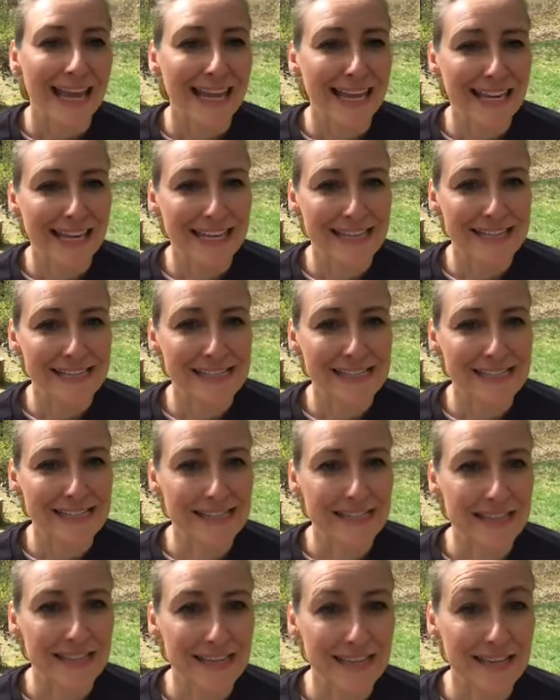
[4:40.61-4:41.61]
is
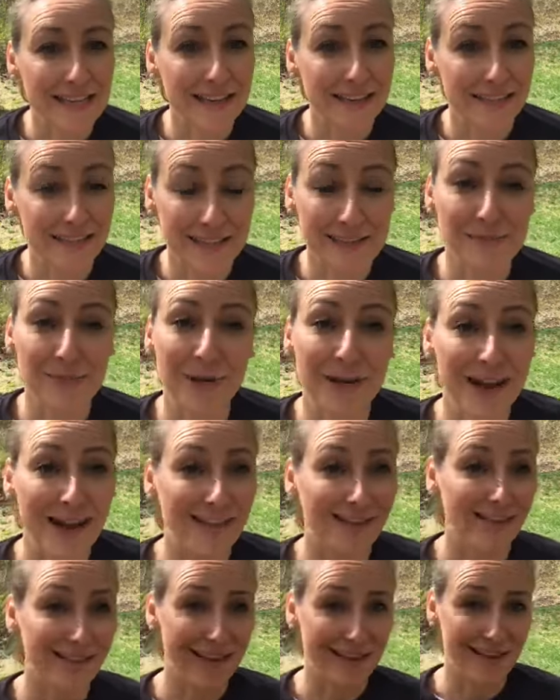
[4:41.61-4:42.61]
this one I
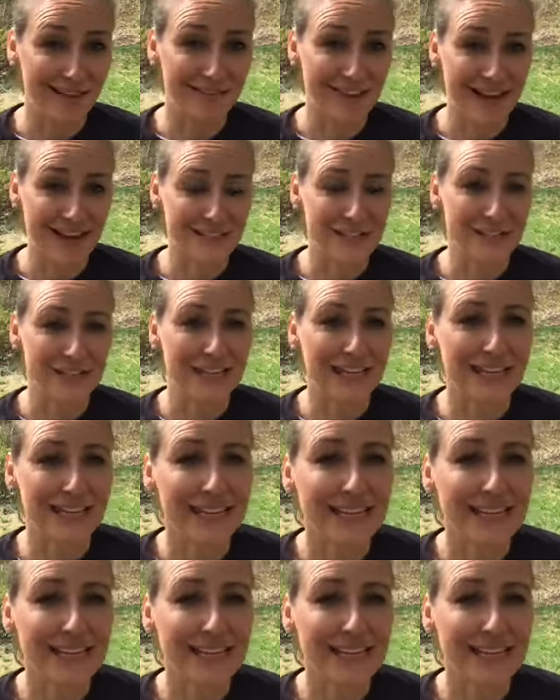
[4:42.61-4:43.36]
love, actually.